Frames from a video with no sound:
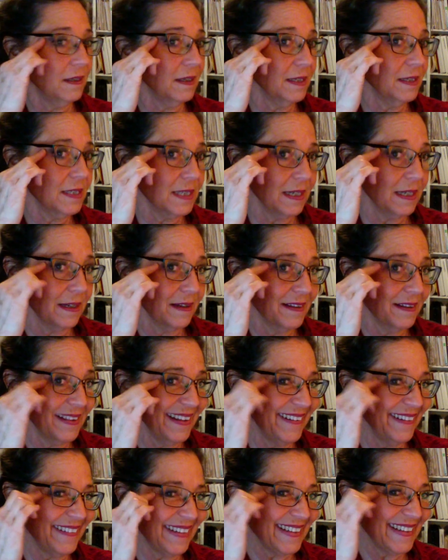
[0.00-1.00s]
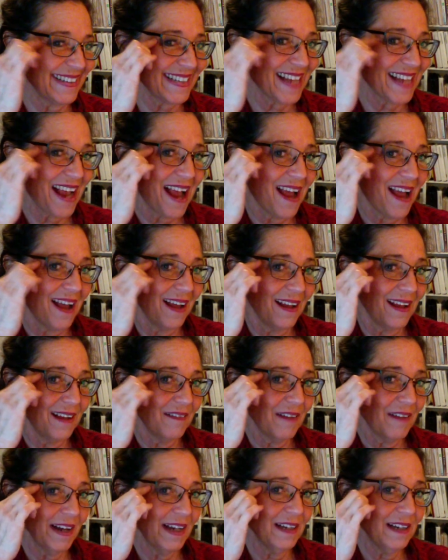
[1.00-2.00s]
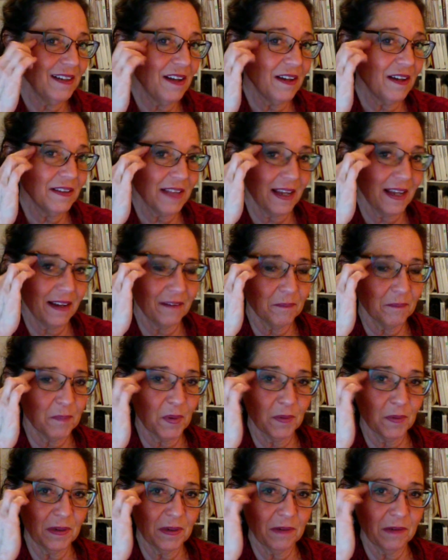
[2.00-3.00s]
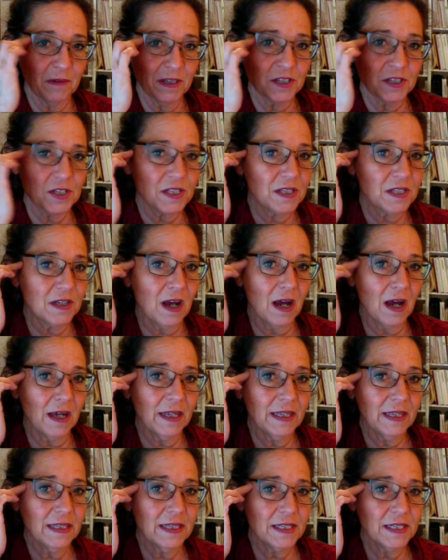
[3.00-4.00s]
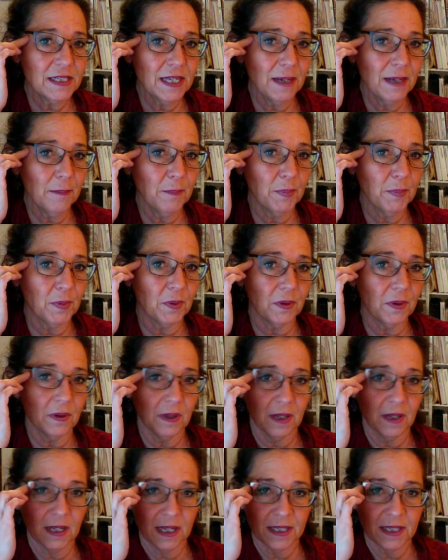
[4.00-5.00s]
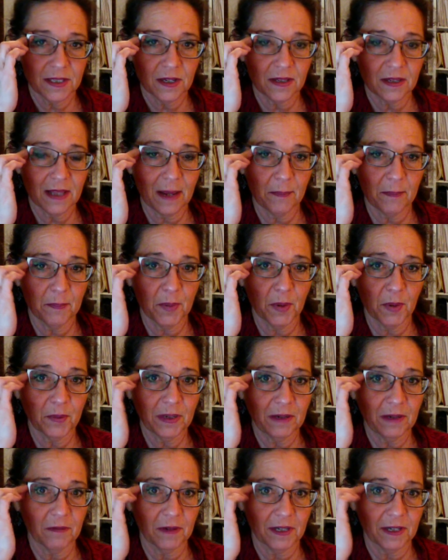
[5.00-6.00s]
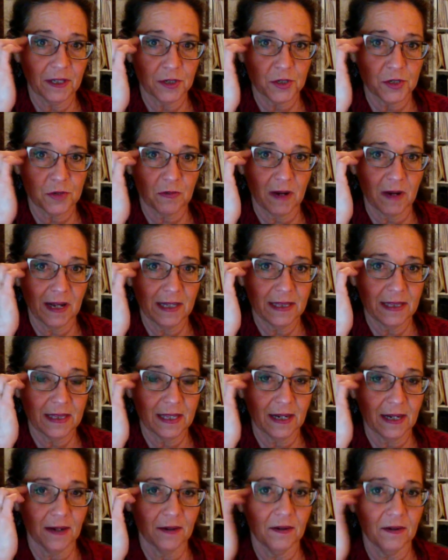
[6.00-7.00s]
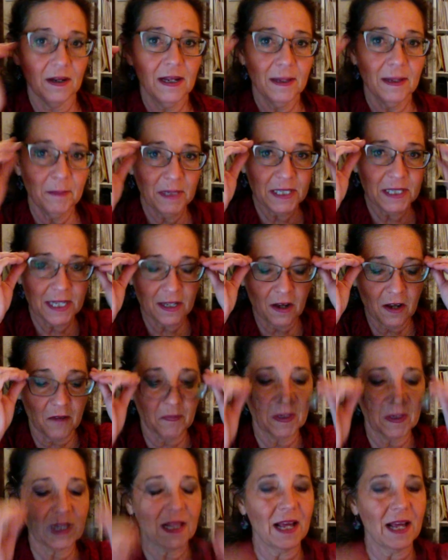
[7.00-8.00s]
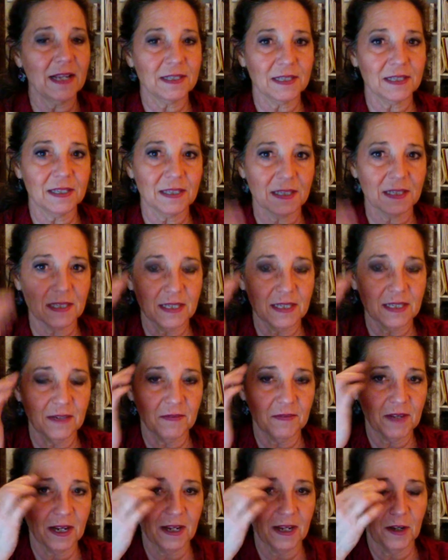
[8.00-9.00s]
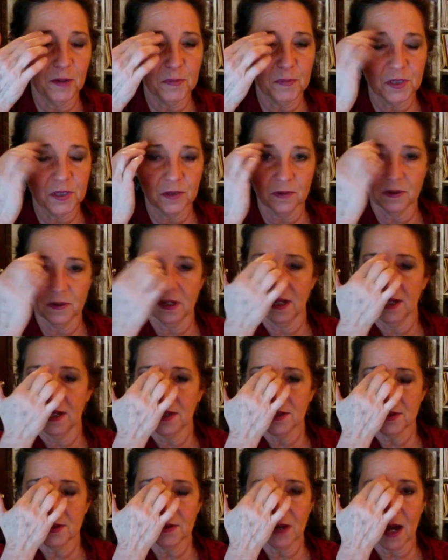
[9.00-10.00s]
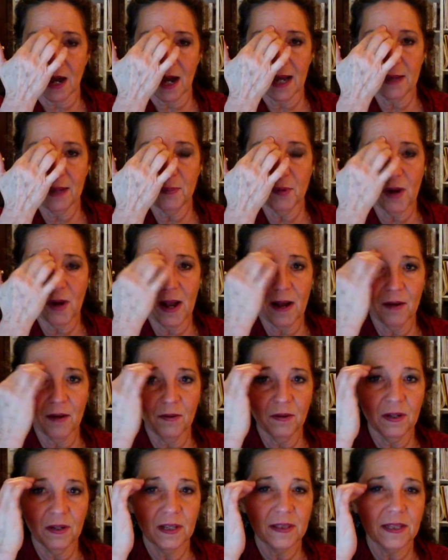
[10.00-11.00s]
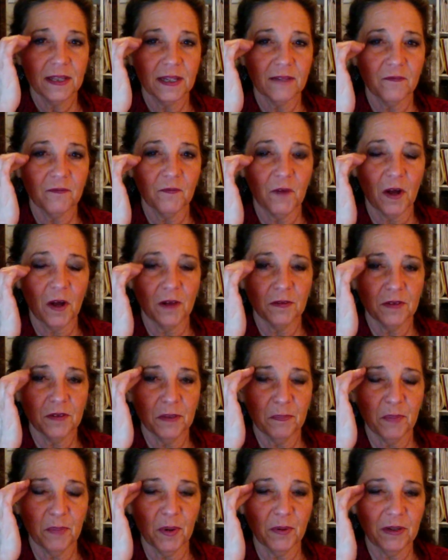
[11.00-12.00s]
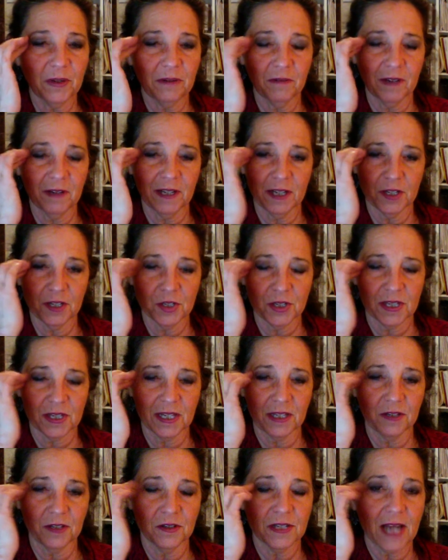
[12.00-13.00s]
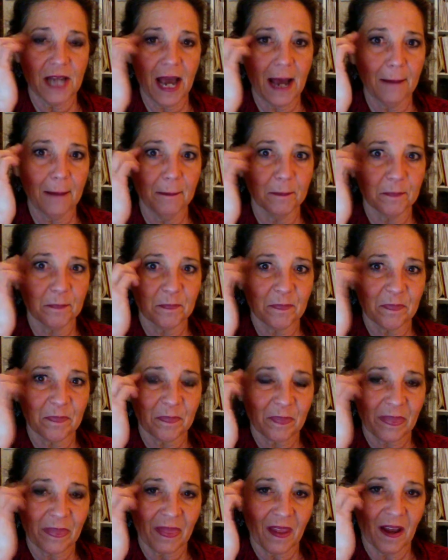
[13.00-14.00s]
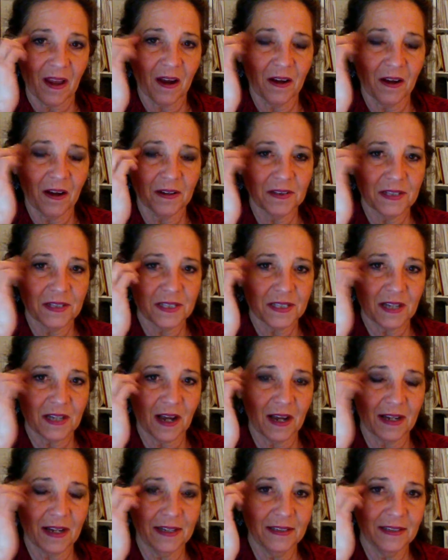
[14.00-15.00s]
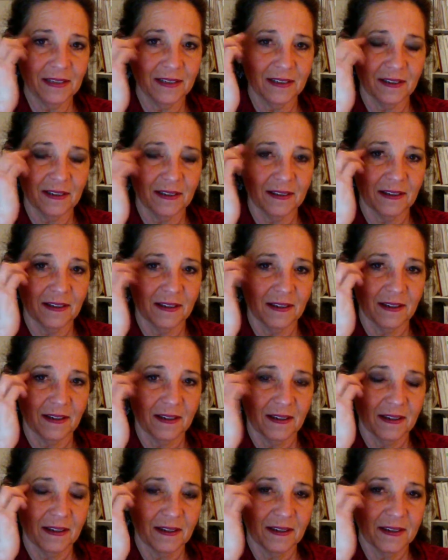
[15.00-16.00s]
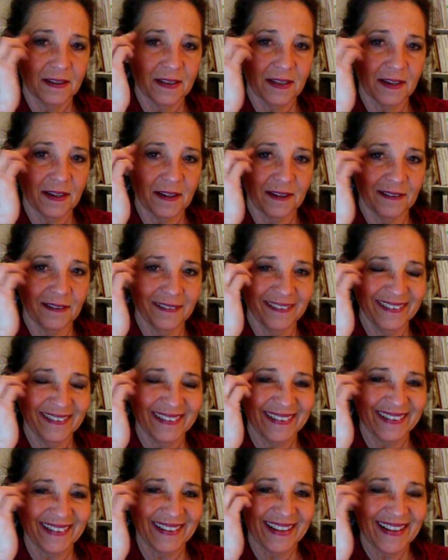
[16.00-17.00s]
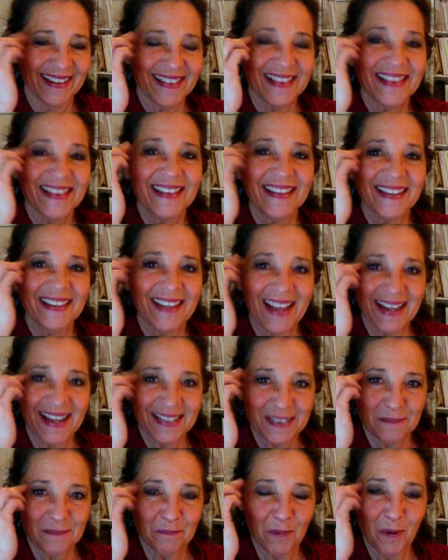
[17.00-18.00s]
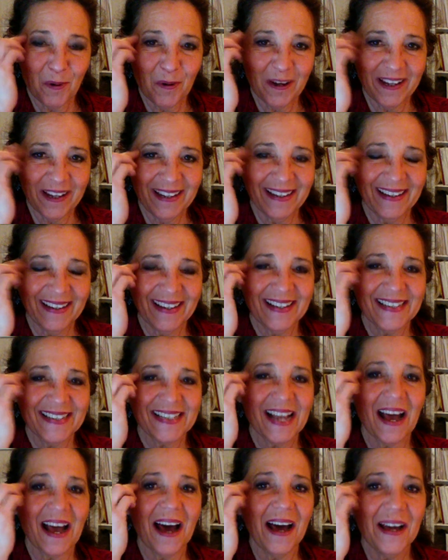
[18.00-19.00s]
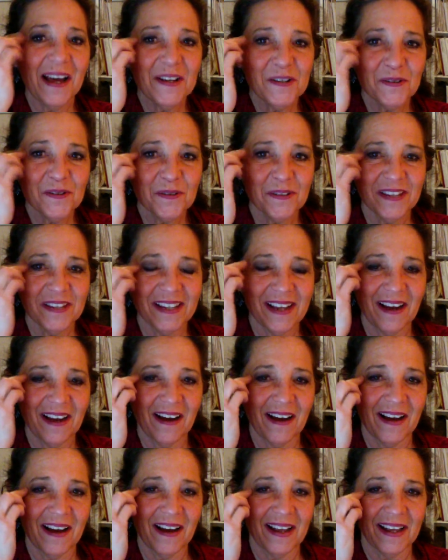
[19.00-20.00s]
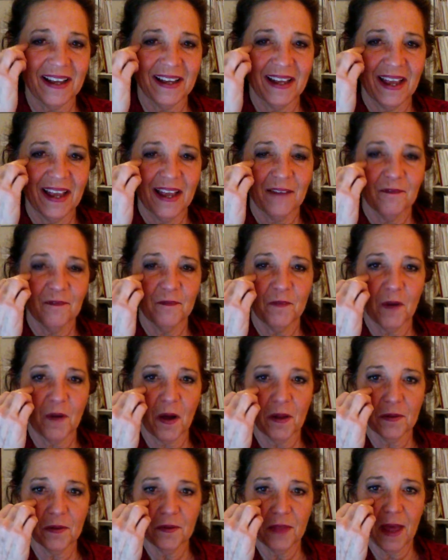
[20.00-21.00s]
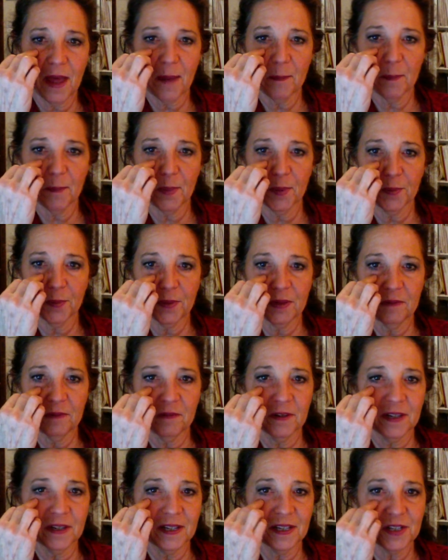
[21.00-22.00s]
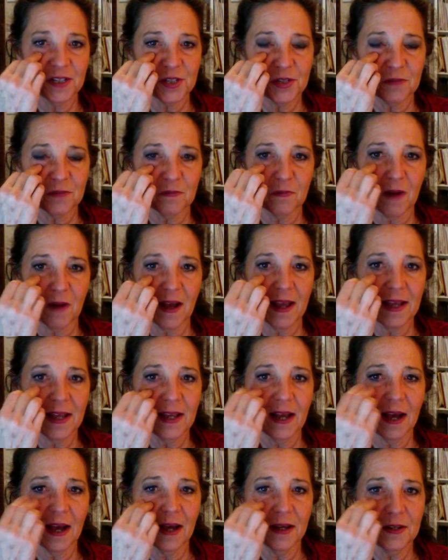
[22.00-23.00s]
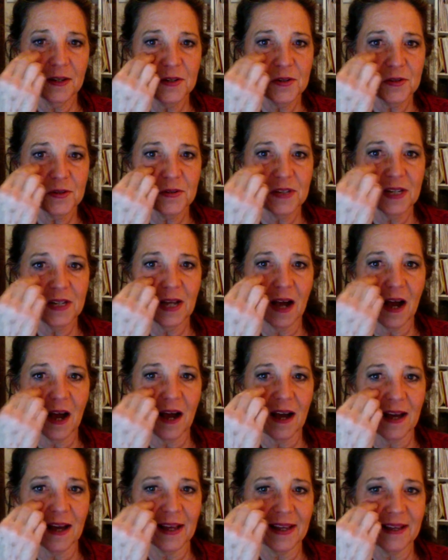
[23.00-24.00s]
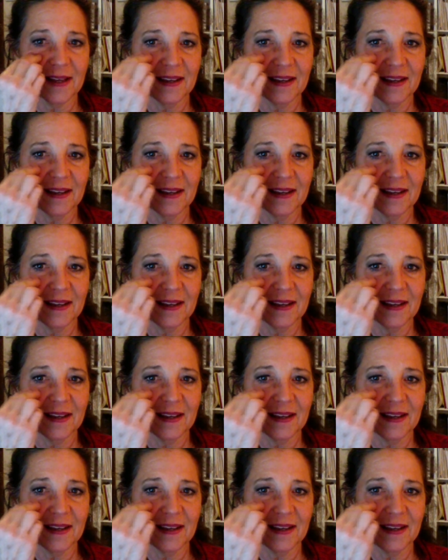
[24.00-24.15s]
Let's see, there it is. Right along that bony ridge is not in the temple. It's on that bony ridge right there. Let me take off my glasses and see if that helps you. So the eyebrow, then follow the bony ridge, then you tap on the side there. The next point is under the eye. Follow that bony ridge right under the eye.